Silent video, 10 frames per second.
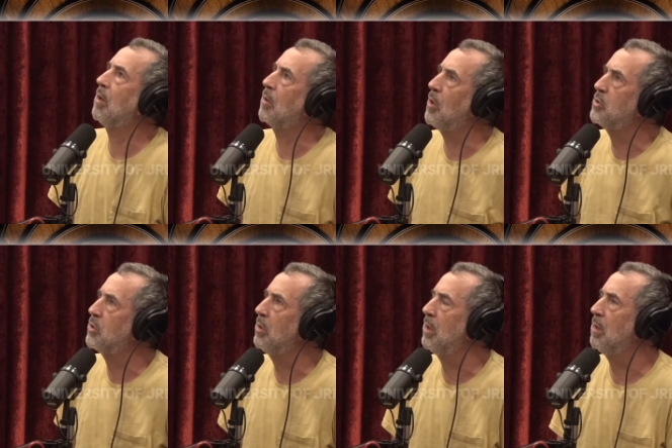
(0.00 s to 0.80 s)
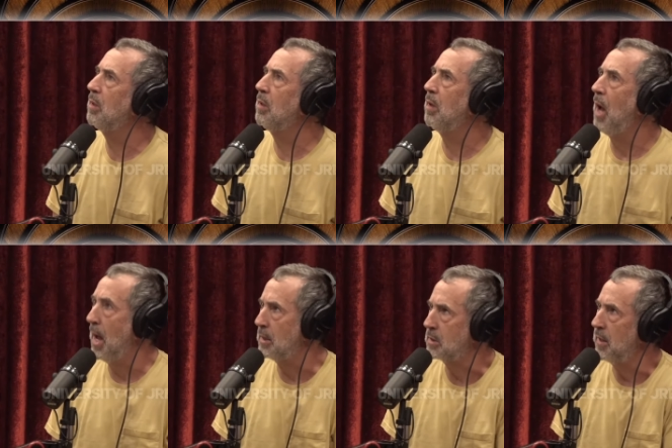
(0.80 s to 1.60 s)
are closer to
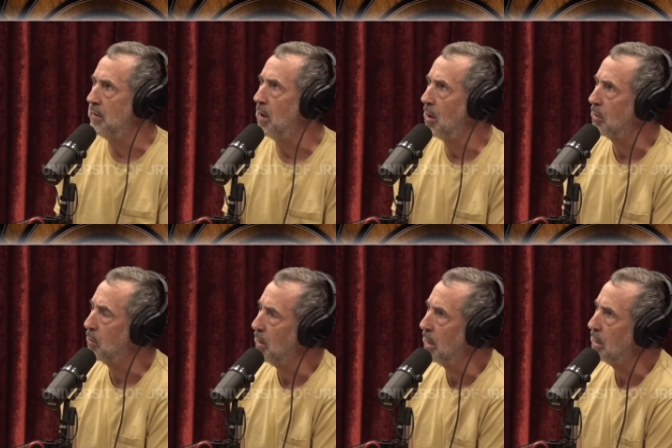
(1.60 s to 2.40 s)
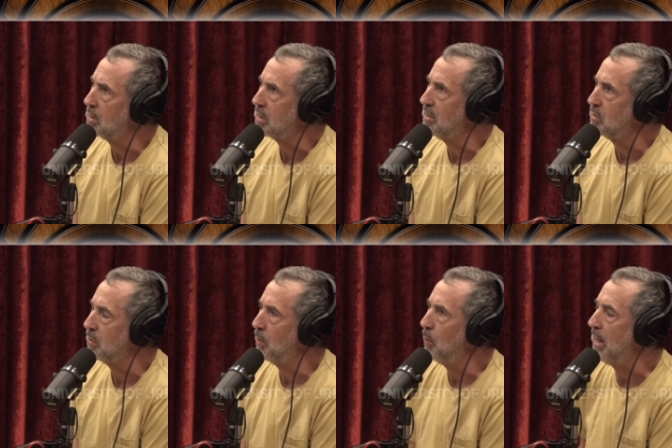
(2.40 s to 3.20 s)
us than they are gorillas because
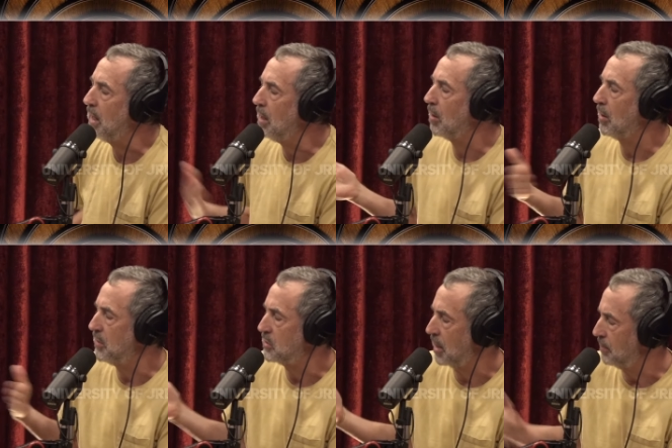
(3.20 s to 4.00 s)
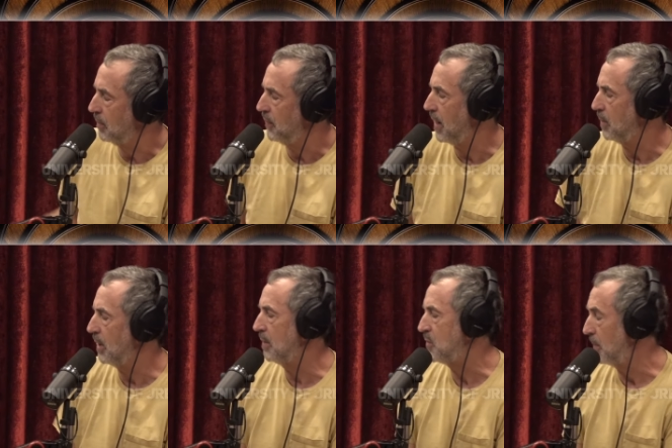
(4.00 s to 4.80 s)
we are the
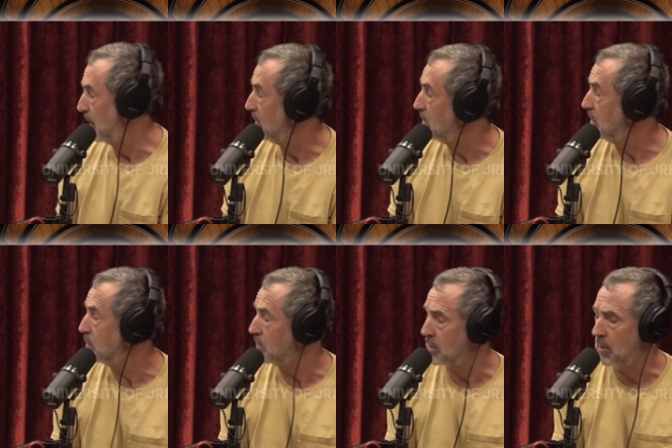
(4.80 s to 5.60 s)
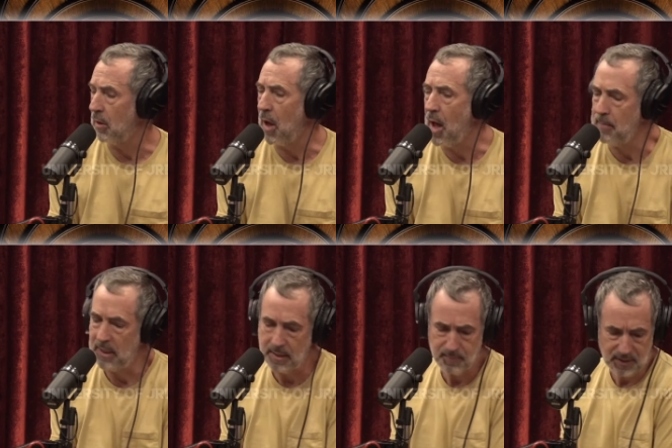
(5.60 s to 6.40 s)
subfamily of chimpanzees, which are called
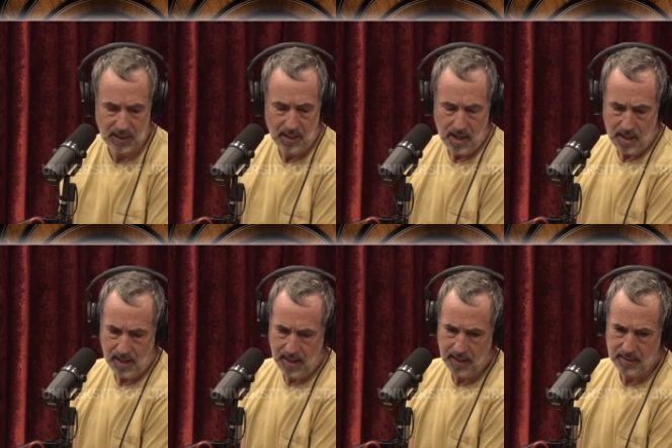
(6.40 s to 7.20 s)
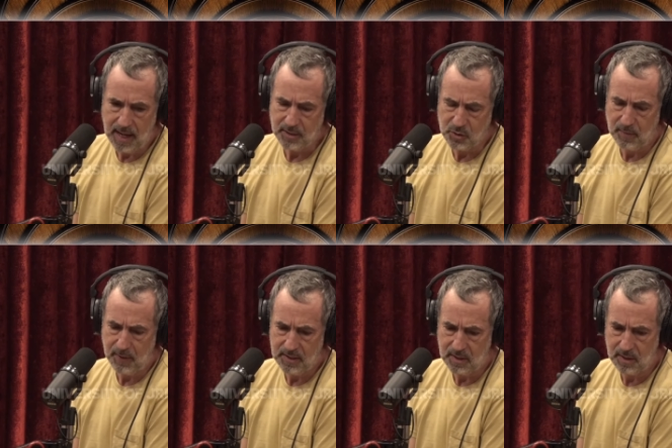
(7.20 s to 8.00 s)
hominins, And yes,
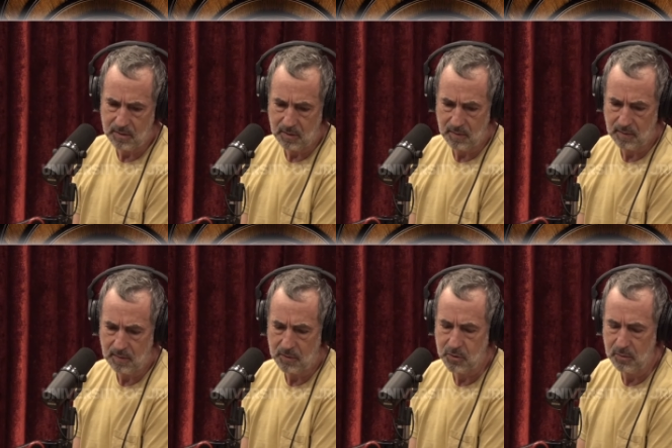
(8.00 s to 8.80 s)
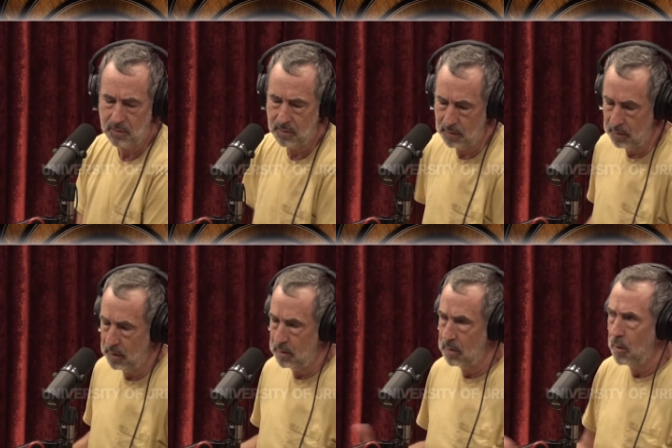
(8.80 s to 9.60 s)
chimpanzees are closer,
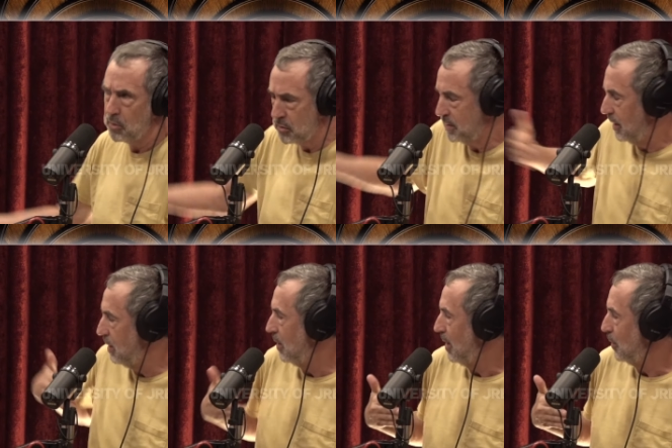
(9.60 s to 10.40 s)
uh, closely